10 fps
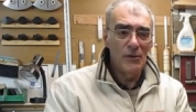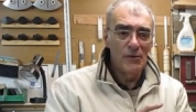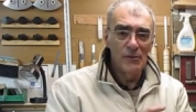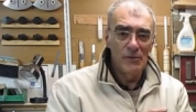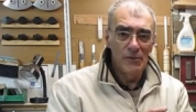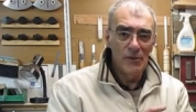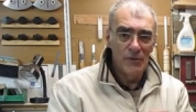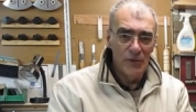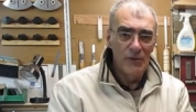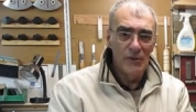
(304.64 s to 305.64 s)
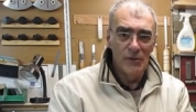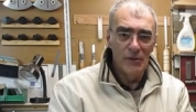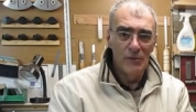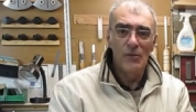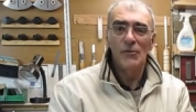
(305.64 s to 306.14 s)
on a, a grinder,
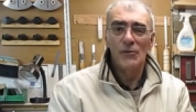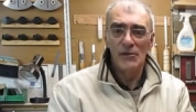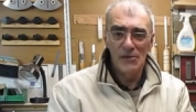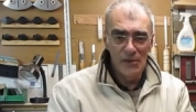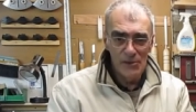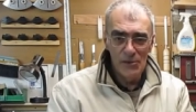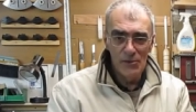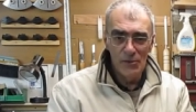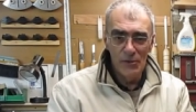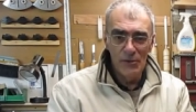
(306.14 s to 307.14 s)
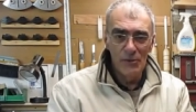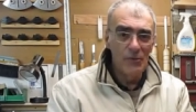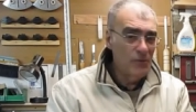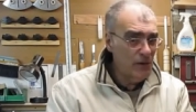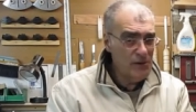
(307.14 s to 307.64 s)
whether it be a 6 inch grinder
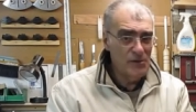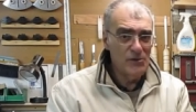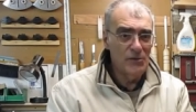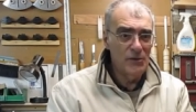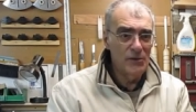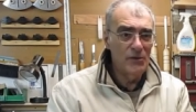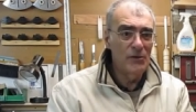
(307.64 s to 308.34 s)
or an 8 inch grinder,